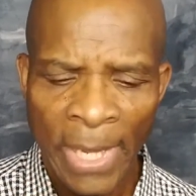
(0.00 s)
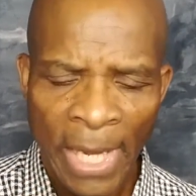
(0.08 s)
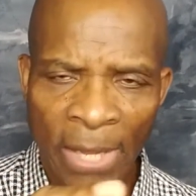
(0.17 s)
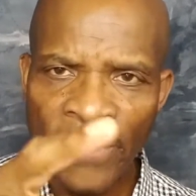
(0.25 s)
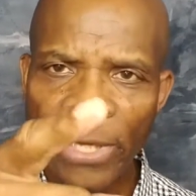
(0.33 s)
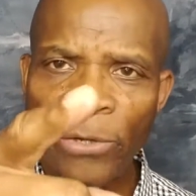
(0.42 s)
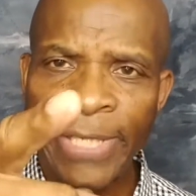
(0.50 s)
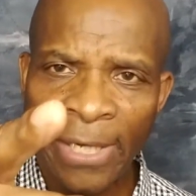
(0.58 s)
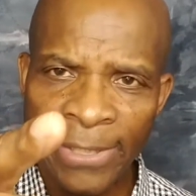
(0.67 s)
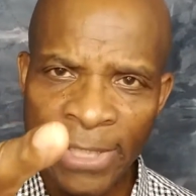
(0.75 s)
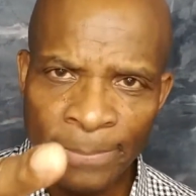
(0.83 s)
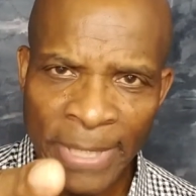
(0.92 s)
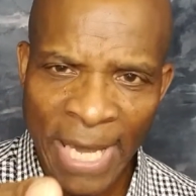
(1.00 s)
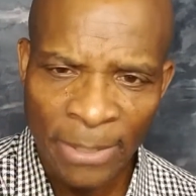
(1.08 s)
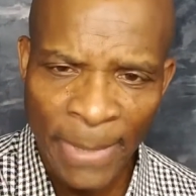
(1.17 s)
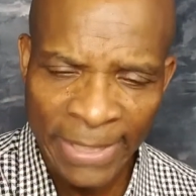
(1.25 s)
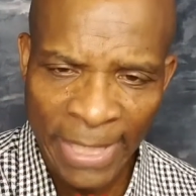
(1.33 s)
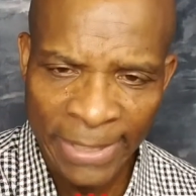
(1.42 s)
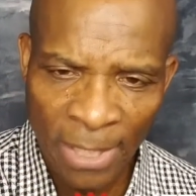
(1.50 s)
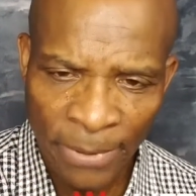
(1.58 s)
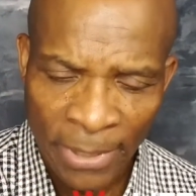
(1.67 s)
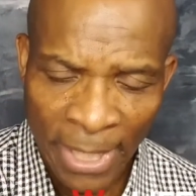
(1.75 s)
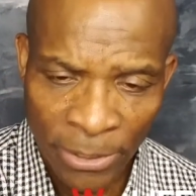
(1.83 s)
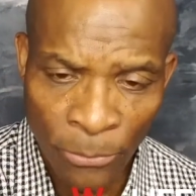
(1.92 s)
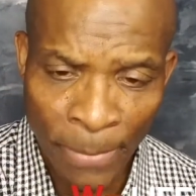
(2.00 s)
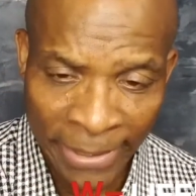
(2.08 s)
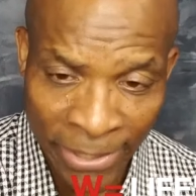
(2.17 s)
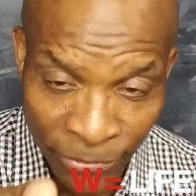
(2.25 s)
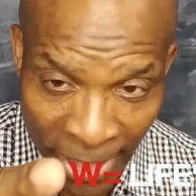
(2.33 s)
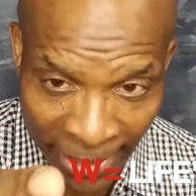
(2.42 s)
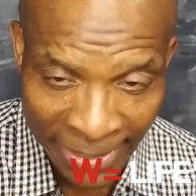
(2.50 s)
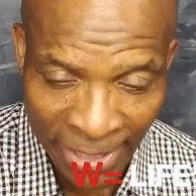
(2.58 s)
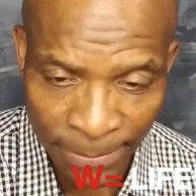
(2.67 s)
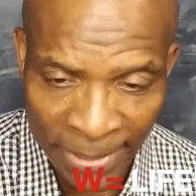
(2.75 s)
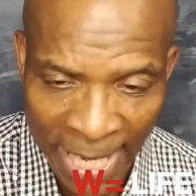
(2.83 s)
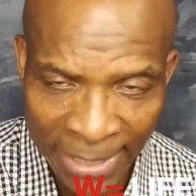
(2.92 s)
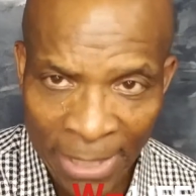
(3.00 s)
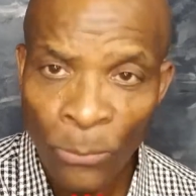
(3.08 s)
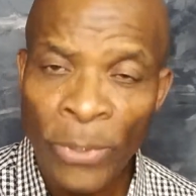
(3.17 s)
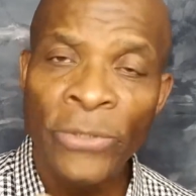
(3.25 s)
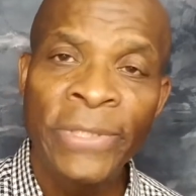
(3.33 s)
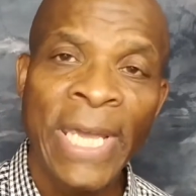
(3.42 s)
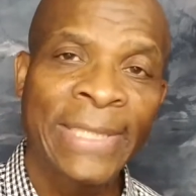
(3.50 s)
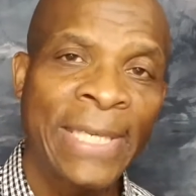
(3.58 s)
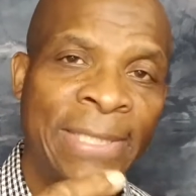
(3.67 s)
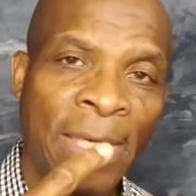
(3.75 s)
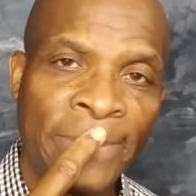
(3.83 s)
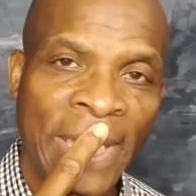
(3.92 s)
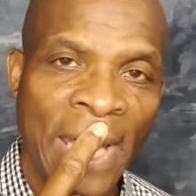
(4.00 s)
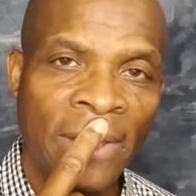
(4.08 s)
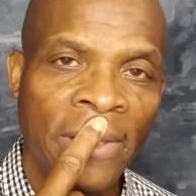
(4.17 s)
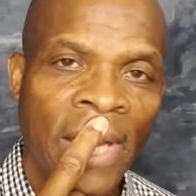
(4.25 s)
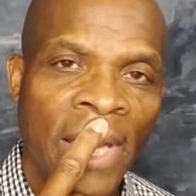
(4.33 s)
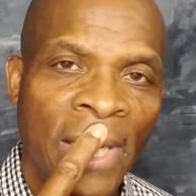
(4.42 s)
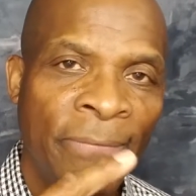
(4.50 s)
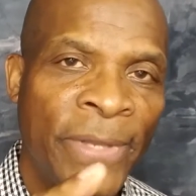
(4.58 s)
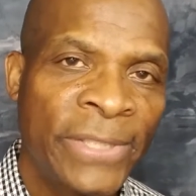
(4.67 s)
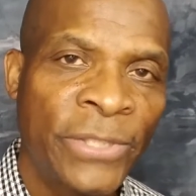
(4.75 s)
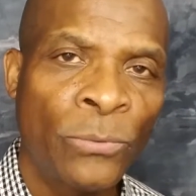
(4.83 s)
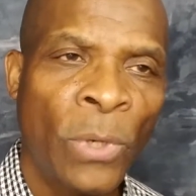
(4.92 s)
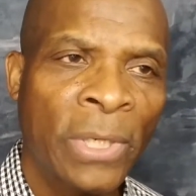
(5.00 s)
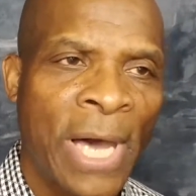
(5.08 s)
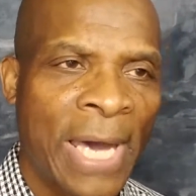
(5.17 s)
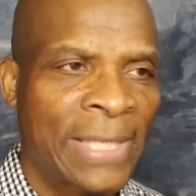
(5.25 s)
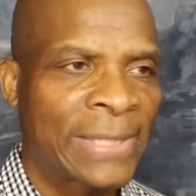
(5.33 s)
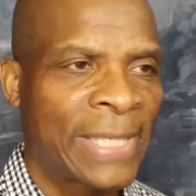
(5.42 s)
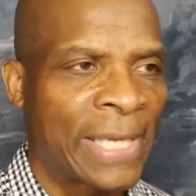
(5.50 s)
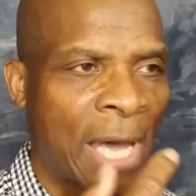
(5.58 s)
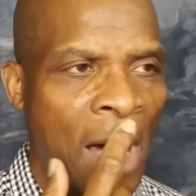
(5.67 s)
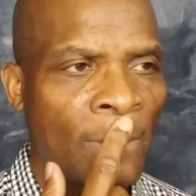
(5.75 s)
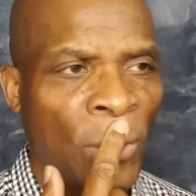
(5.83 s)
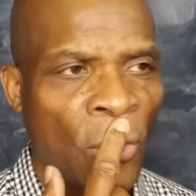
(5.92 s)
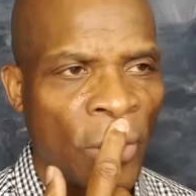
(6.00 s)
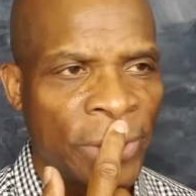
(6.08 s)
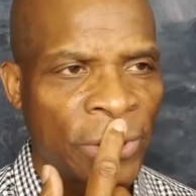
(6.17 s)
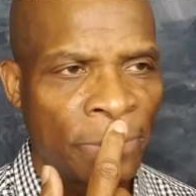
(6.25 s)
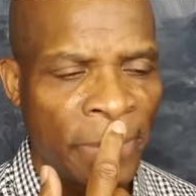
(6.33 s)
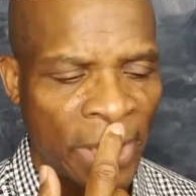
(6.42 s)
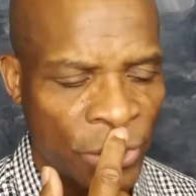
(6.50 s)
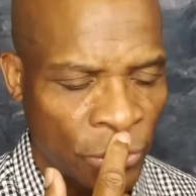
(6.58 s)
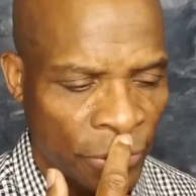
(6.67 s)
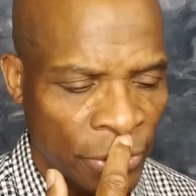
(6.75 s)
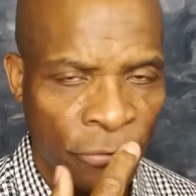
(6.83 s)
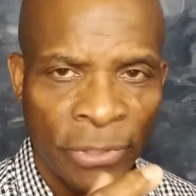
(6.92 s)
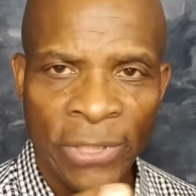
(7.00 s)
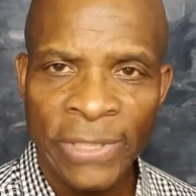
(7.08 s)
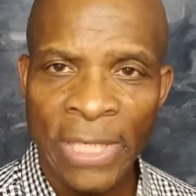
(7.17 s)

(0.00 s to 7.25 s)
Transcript: And then you take a dip down to make that W. You take a dip down, and when you take that dip down, this is where God is saying, I'm going to make sure that you understand